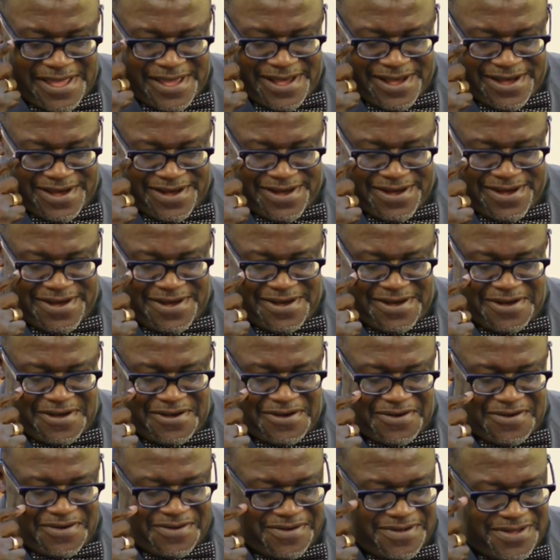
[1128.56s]

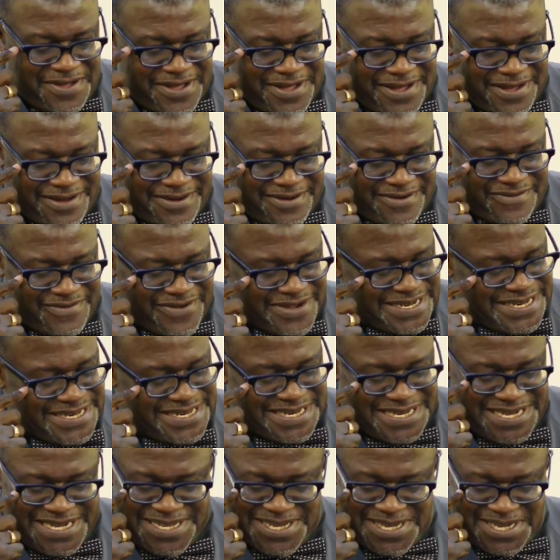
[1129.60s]
Oh, when
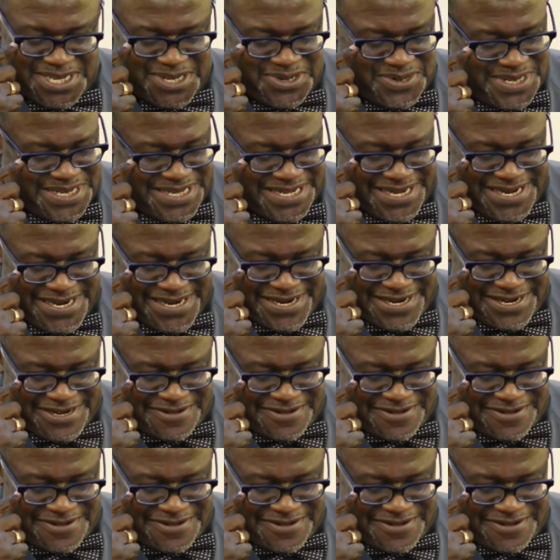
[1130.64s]
Jesus was there.